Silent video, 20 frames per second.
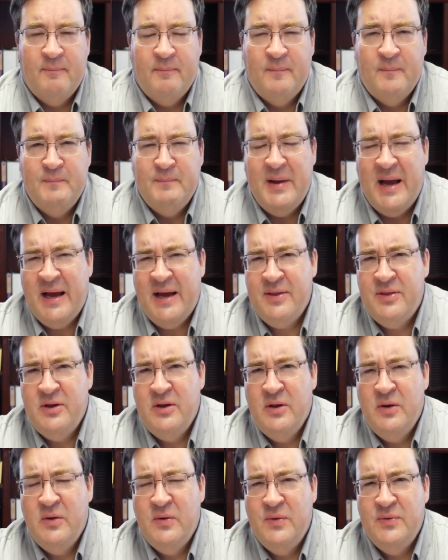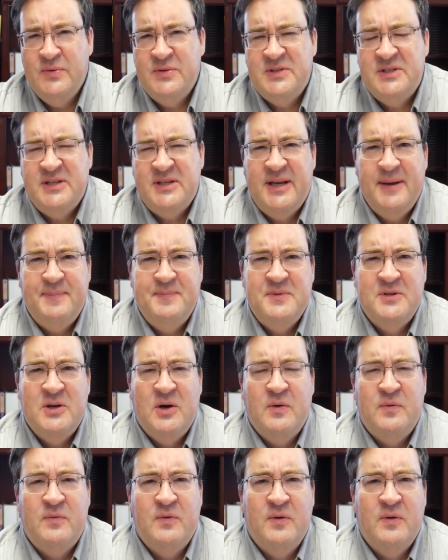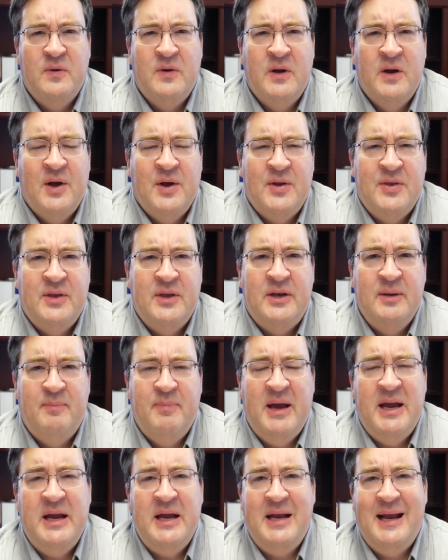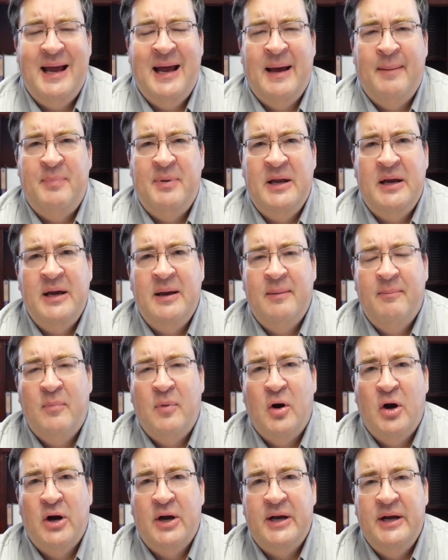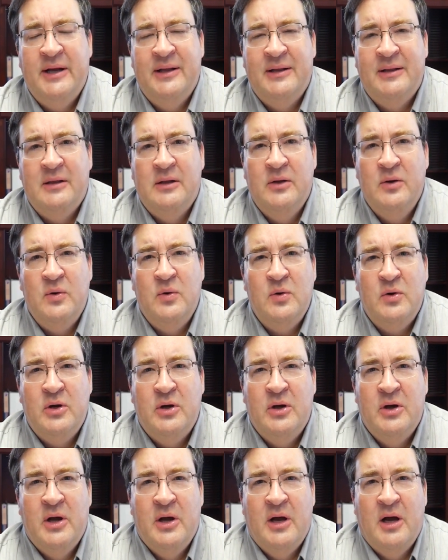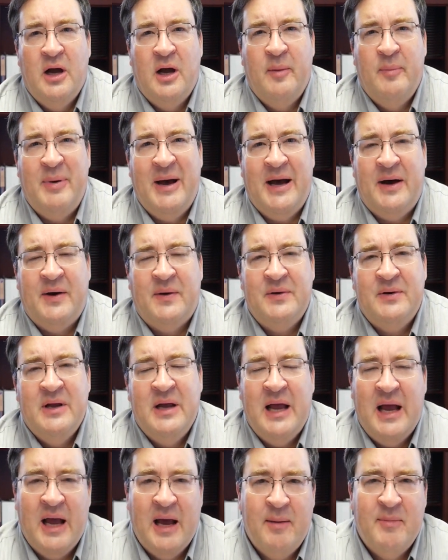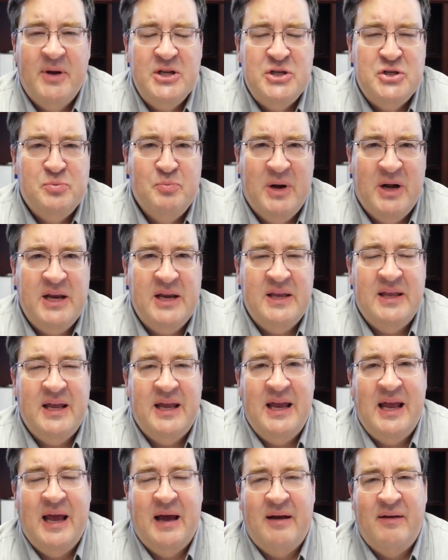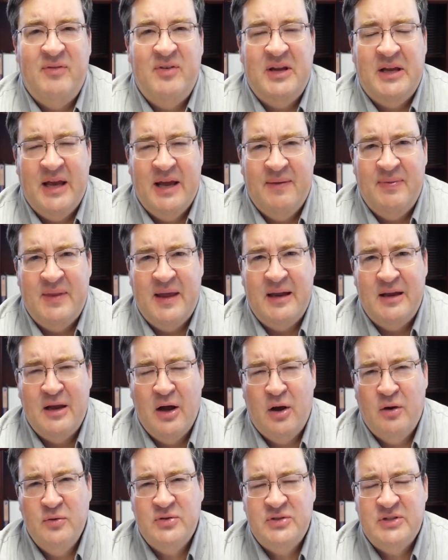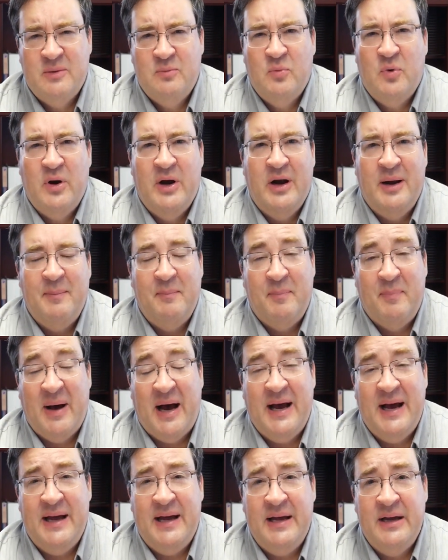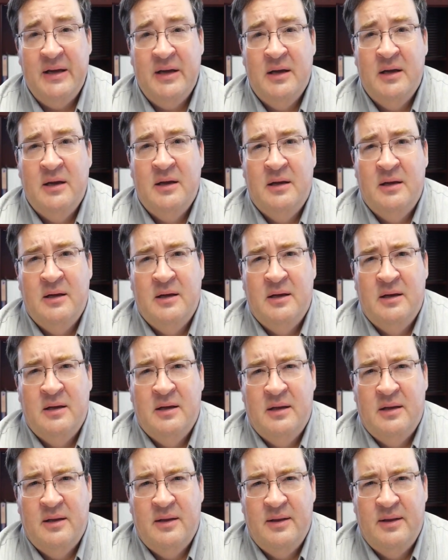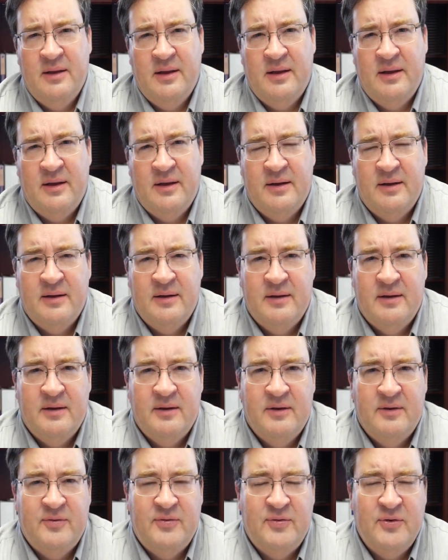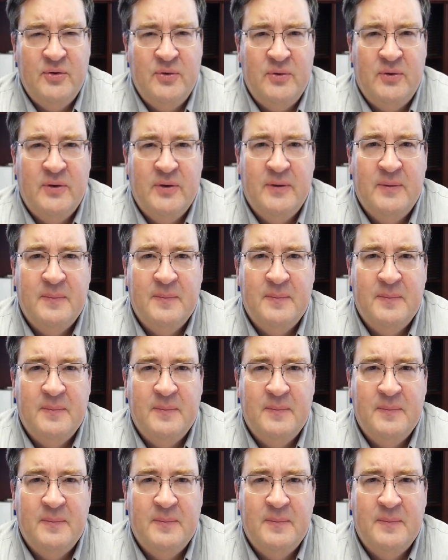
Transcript: Matthew skips over the debate happening in Mark and Luke about how much money they have and can they go somewhere and buy the food.